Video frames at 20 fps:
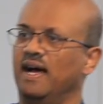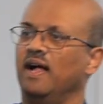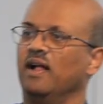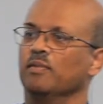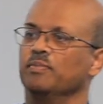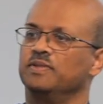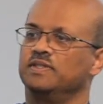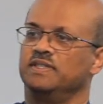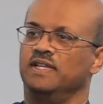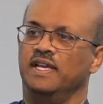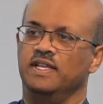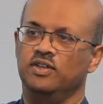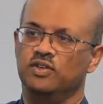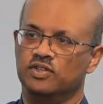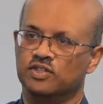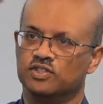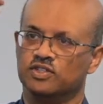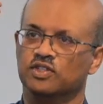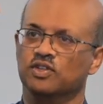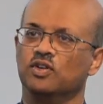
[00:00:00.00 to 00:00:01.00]
the Alps,
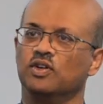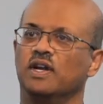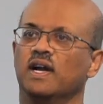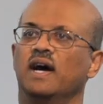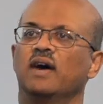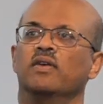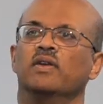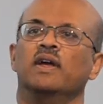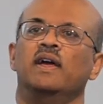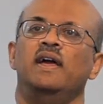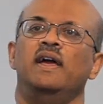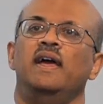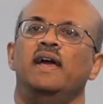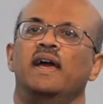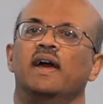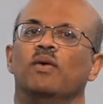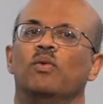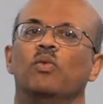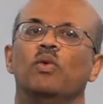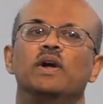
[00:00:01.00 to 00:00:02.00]
and you just look out,
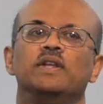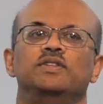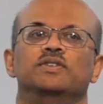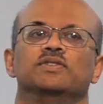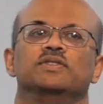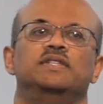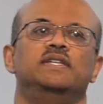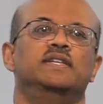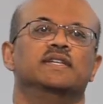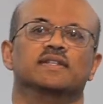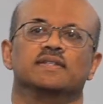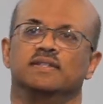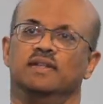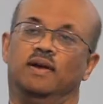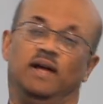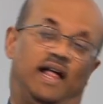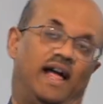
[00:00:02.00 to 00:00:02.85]
and what you see is,